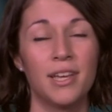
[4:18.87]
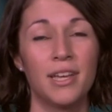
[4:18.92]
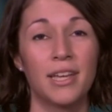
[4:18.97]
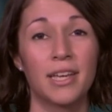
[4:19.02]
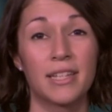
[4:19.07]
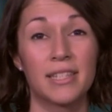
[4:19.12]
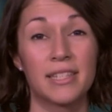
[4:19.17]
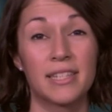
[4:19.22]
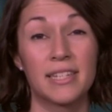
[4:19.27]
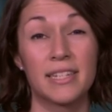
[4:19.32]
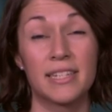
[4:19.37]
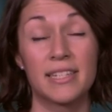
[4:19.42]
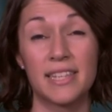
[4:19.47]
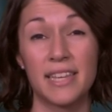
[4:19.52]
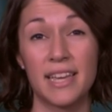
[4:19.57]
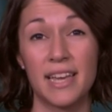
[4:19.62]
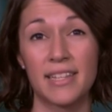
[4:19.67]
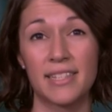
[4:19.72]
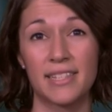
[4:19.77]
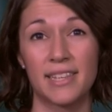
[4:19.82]
consider
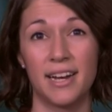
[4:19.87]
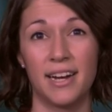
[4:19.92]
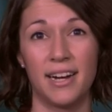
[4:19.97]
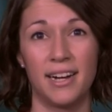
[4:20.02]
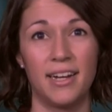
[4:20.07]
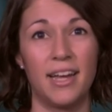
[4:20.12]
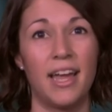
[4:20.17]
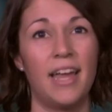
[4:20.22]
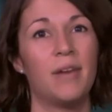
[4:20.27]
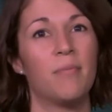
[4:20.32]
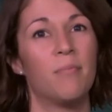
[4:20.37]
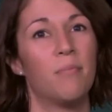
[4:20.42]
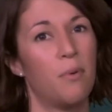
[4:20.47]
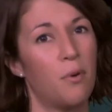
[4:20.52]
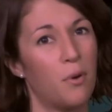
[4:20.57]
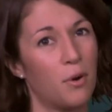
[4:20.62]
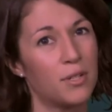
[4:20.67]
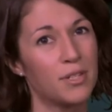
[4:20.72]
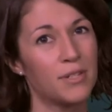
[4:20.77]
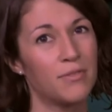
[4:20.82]
CSR an
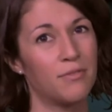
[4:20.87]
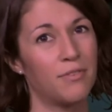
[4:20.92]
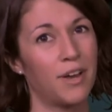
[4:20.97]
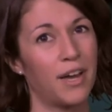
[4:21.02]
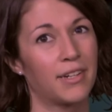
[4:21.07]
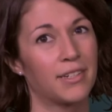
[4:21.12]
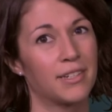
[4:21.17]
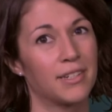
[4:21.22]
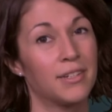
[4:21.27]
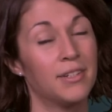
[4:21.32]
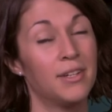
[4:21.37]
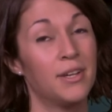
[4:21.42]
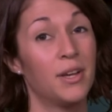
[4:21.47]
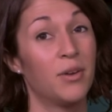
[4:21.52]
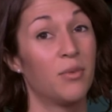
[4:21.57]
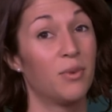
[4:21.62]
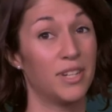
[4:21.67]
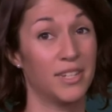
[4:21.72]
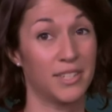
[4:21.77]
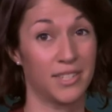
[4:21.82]
important factor
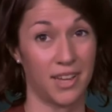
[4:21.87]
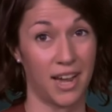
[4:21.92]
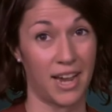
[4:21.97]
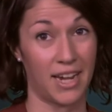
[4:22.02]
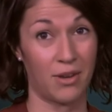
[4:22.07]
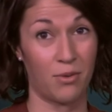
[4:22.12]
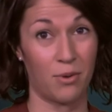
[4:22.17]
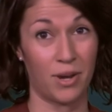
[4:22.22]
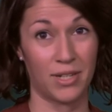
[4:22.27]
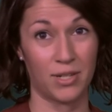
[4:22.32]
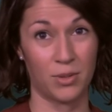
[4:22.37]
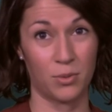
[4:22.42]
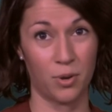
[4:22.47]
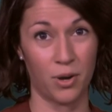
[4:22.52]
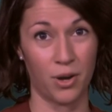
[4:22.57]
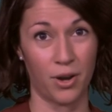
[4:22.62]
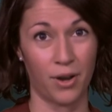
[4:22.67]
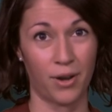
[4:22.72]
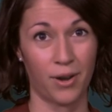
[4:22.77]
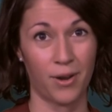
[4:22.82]
when deciding where to
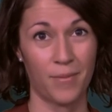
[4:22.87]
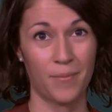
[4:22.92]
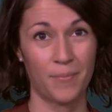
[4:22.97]
work.